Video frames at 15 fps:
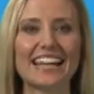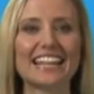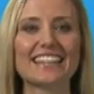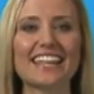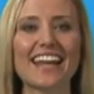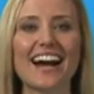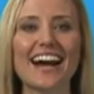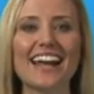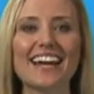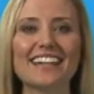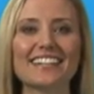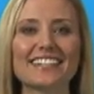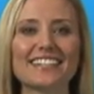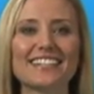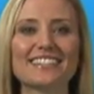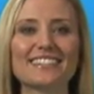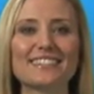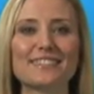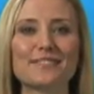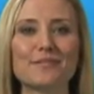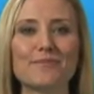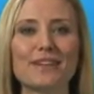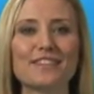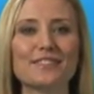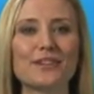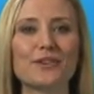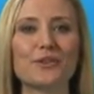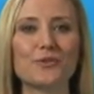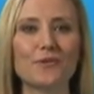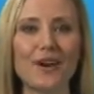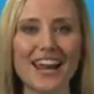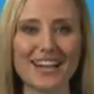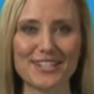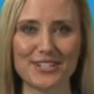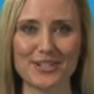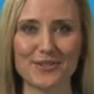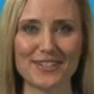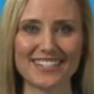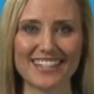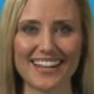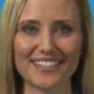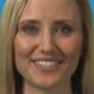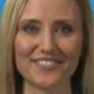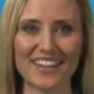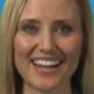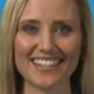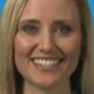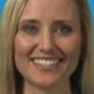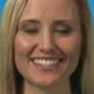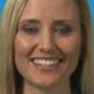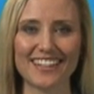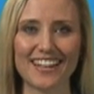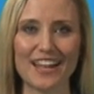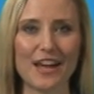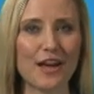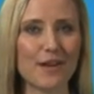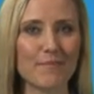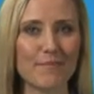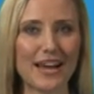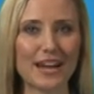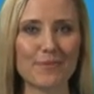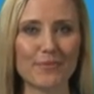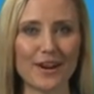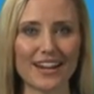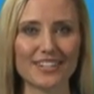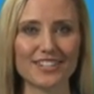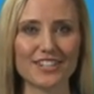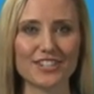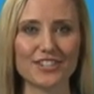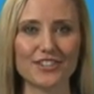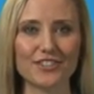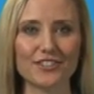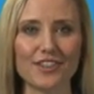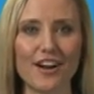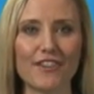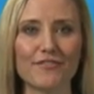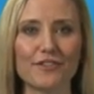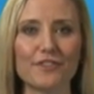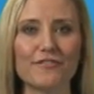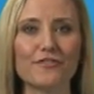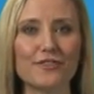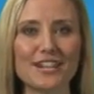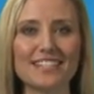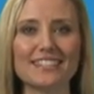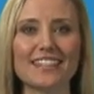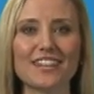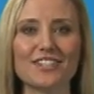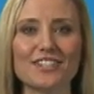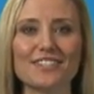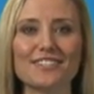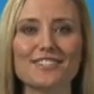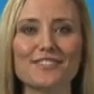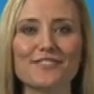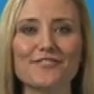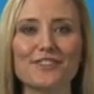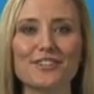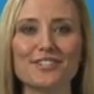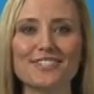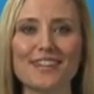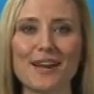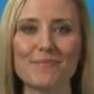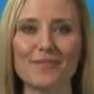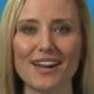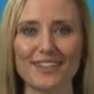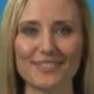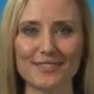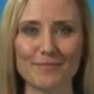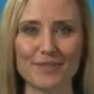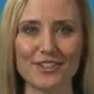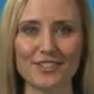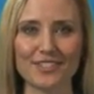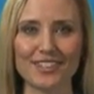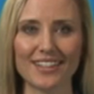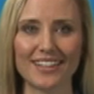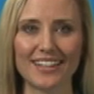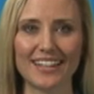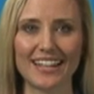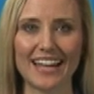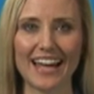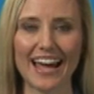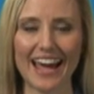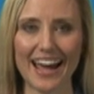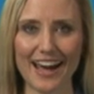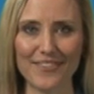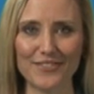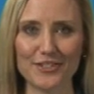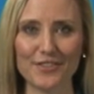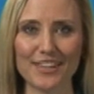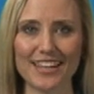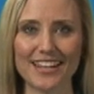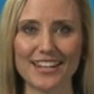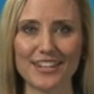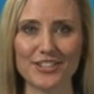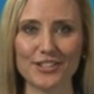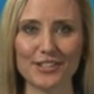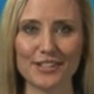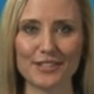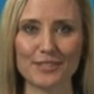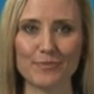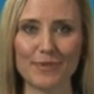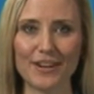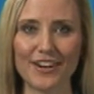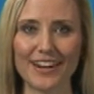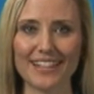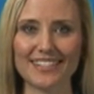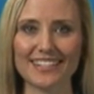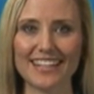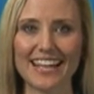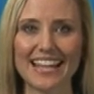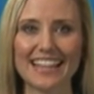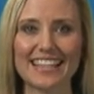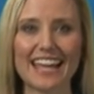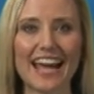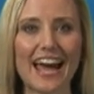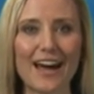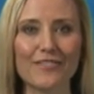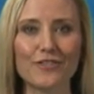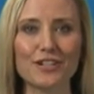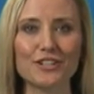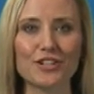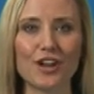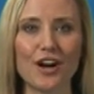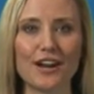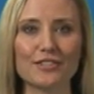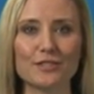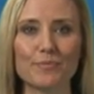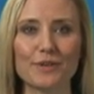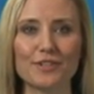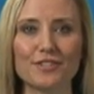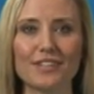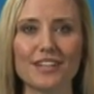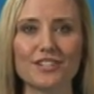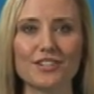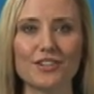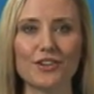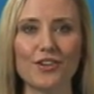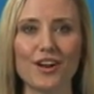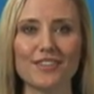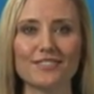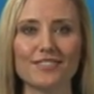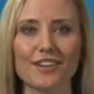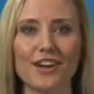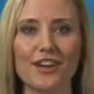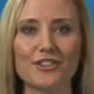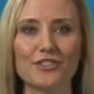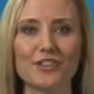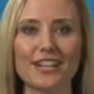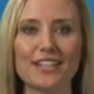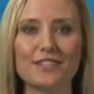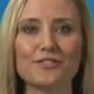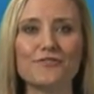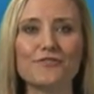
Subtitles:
The IonCleanse system is a great show-and-tell device. Many practitioners offer free sessions to first-time customers. After the initial experience, the average cost per session across the country is